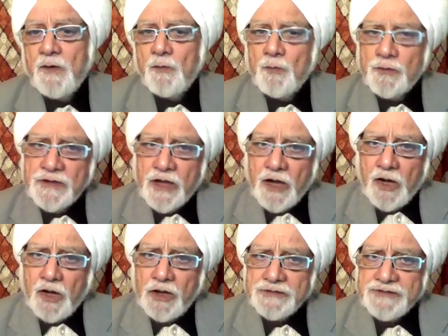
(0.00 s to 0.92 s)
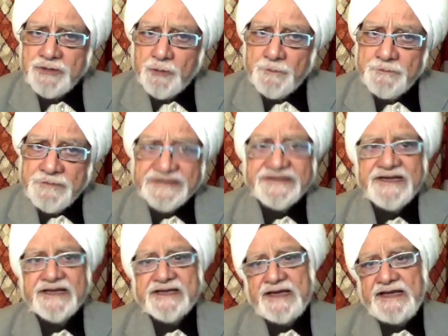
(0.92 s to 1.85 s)
would
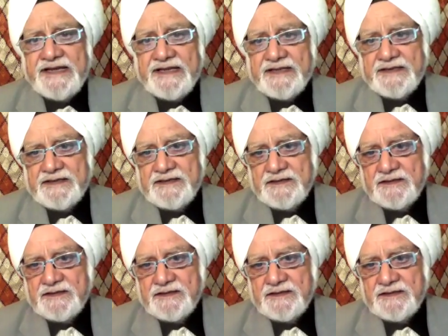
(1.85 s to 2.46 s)
automatically